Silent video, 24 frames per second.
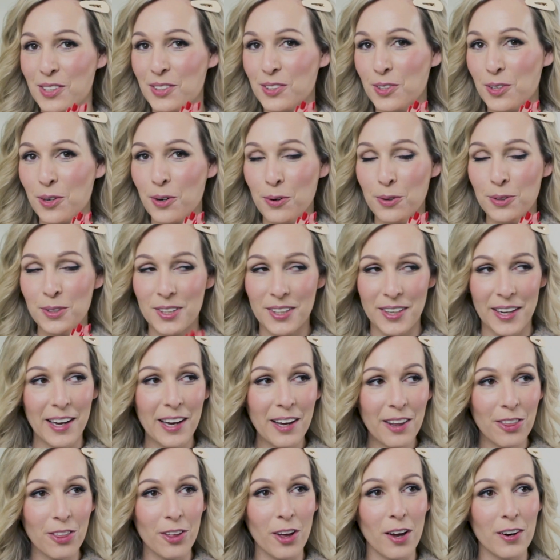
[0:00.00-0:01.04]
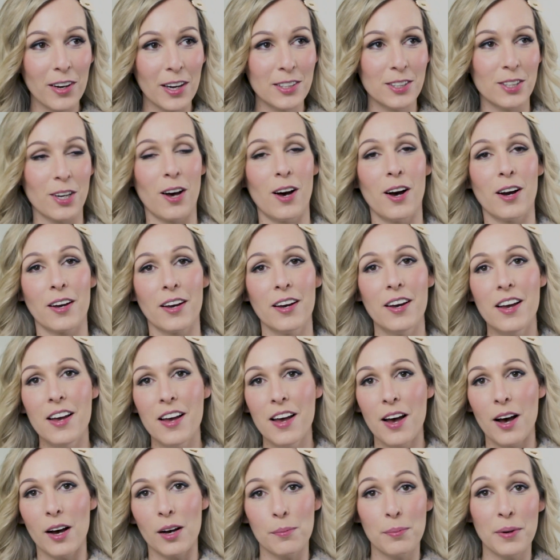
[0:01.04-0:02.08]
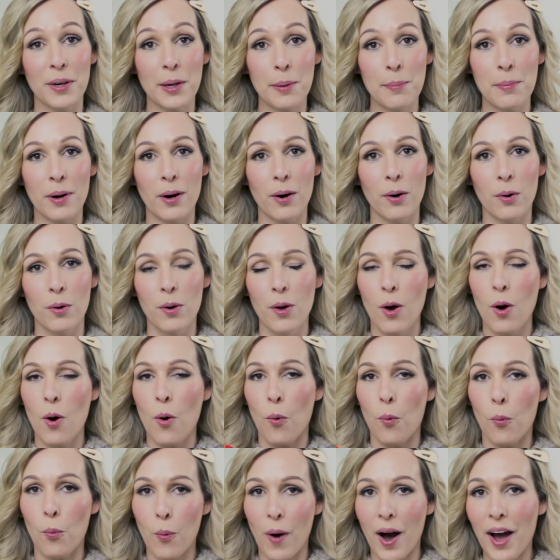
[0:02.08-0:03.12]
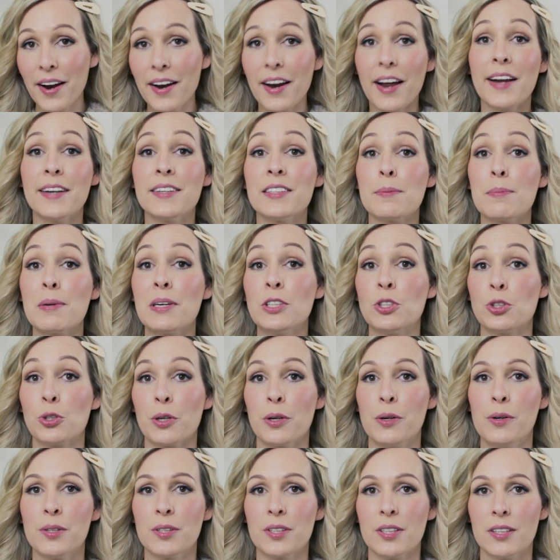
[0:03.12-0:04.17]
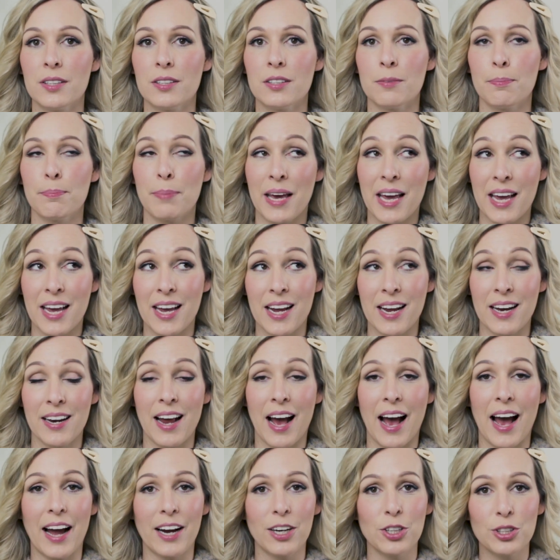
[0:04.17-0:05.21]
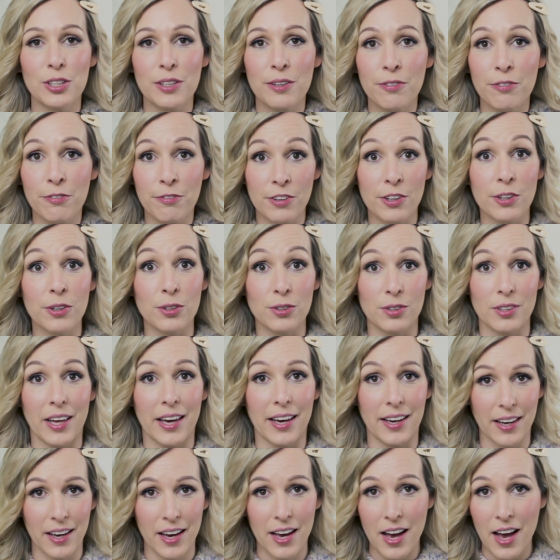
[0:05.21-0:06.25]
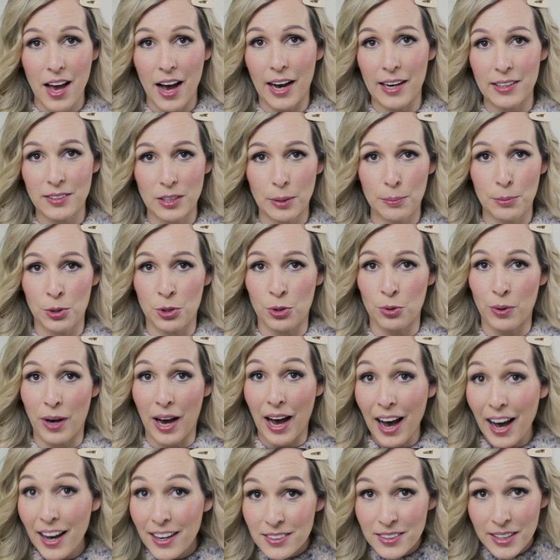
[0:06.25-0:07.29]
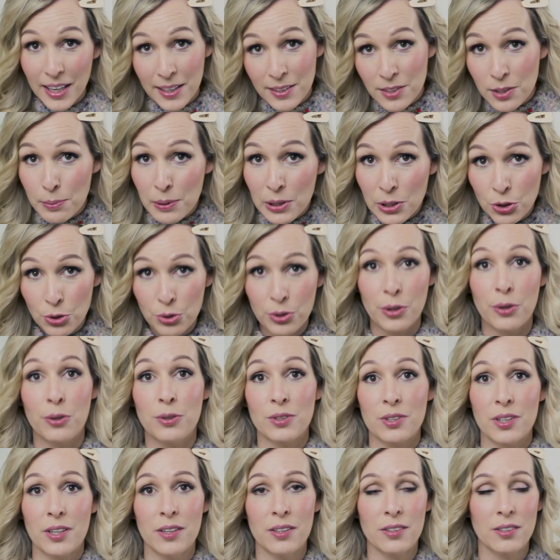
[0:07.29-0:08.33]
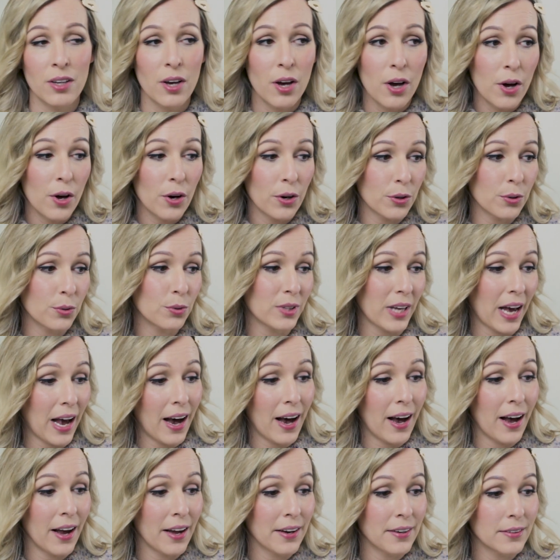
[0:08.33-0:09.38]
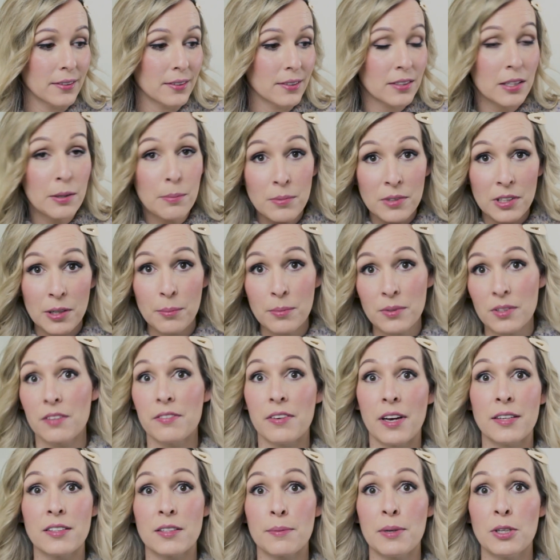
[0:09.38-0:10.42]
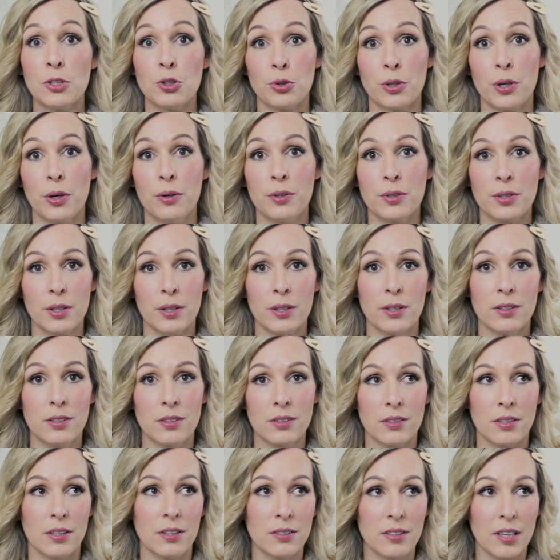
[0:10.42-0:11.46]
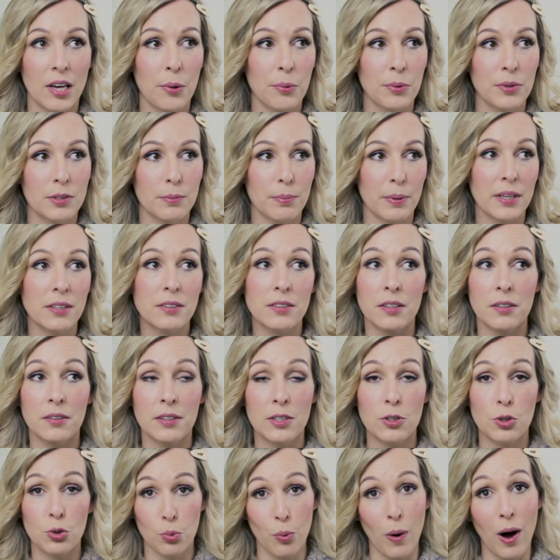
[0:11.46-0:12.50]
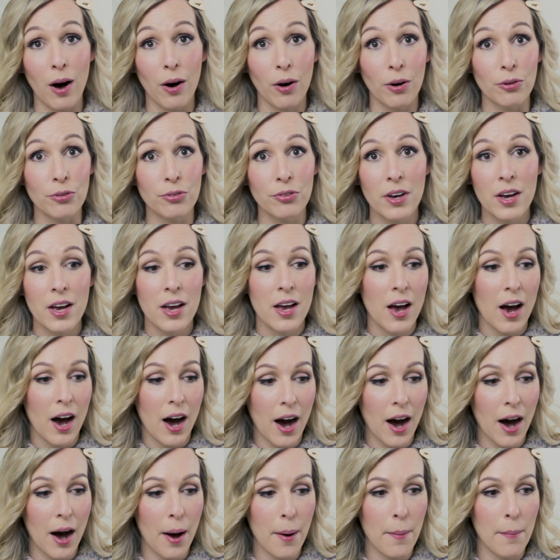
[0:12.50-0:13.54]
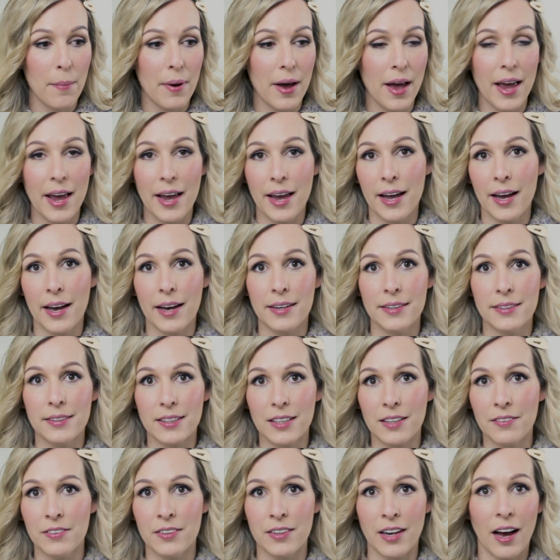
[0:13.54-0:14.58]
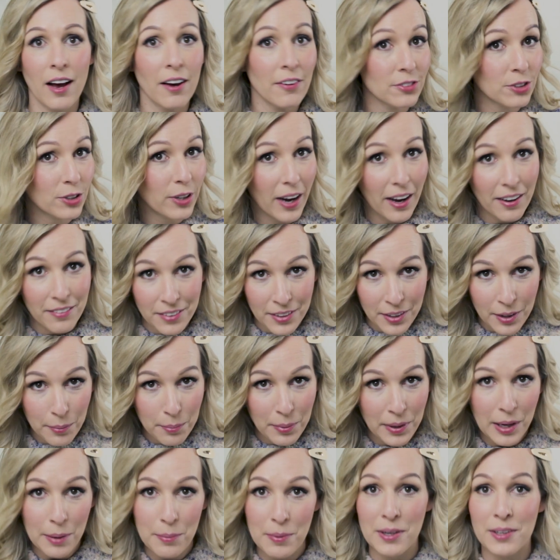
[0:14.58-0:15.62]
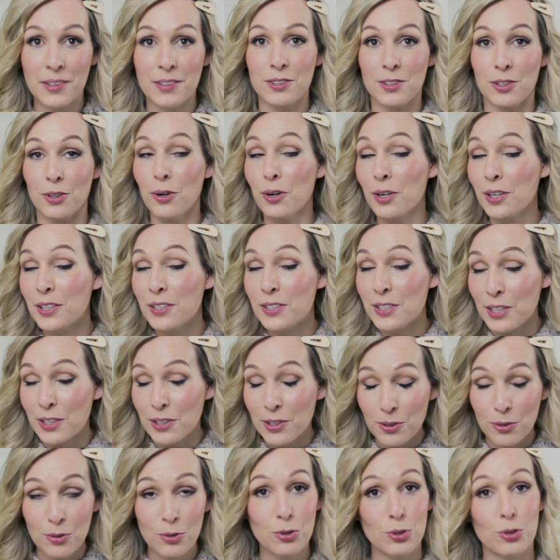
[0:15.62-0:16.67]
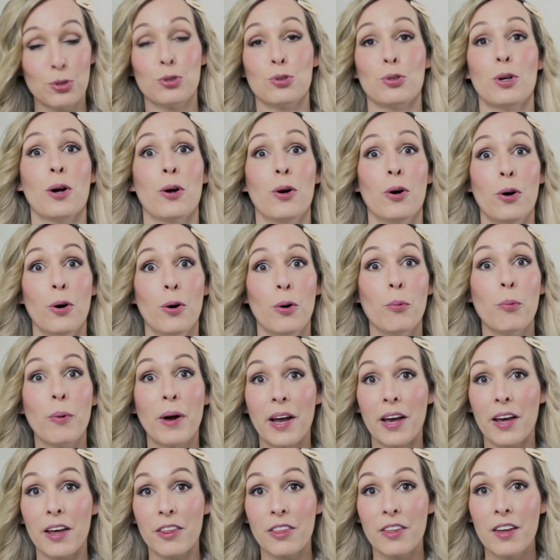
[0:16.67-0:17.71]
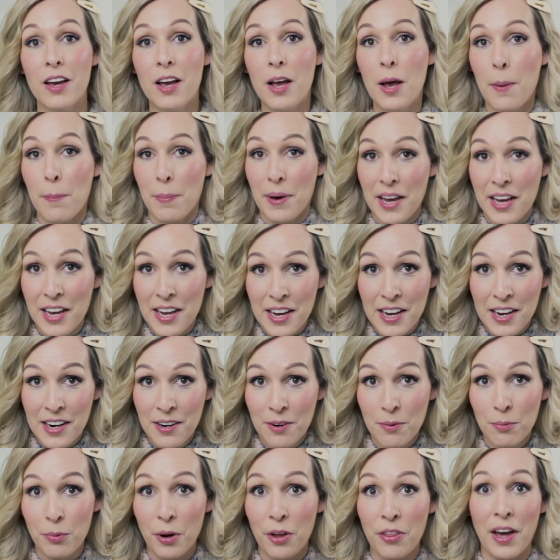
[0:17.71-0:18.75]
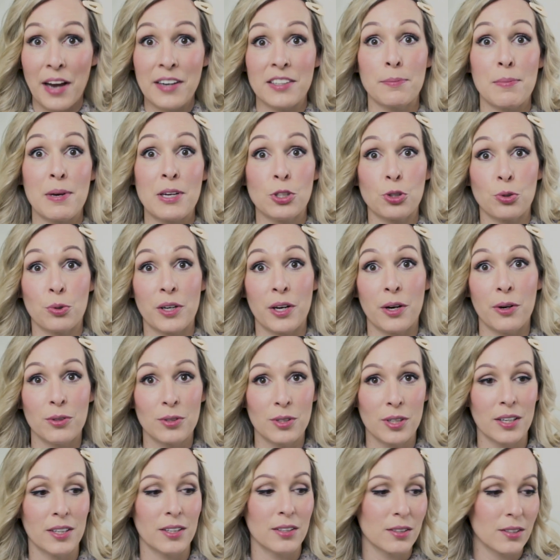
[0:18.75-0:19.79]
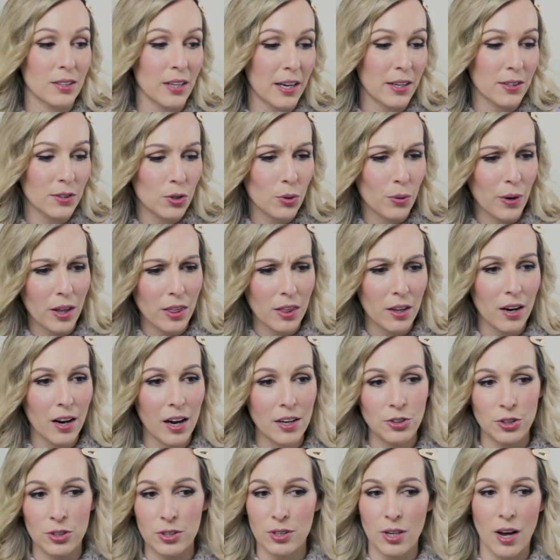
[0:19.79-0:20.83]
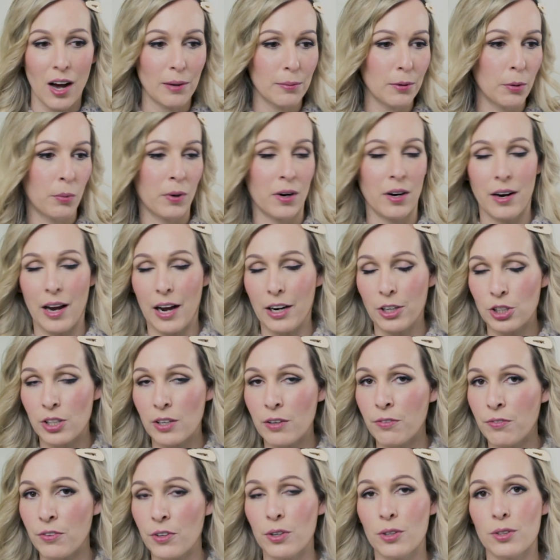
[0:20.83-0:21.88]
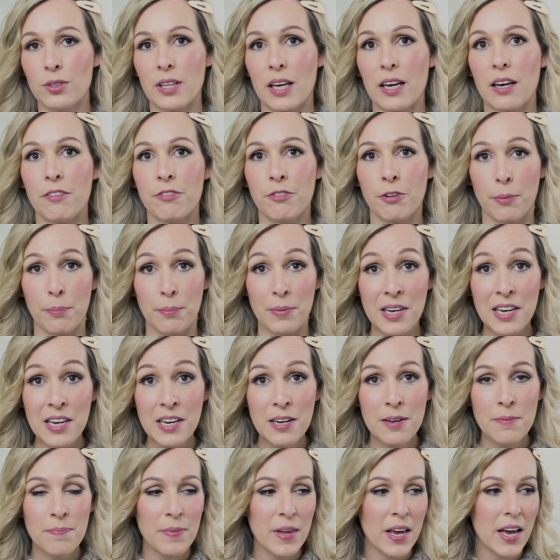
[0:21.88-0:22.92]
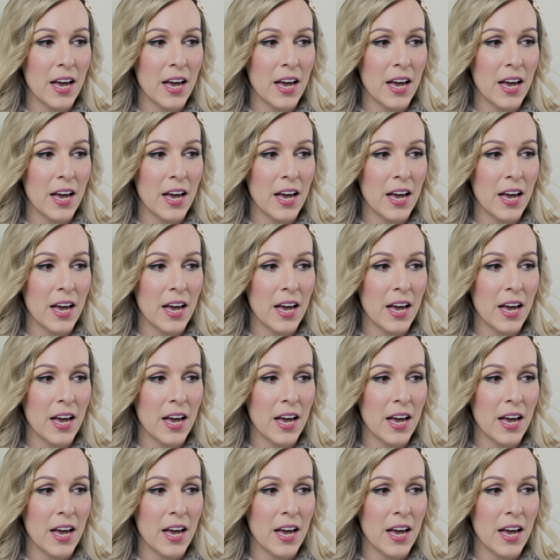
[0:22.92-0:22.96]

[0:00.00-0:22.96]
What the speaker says: So today I thought I'd talk a bit about what endometriosis pain actually feels like as someone who has endometriosis, who's had symptoms of endometriosis since I was basically 12, and even after having a baby still continues to struggle with pain with endometriosis. And so I thought I'd just talk about what it actually feels like for me.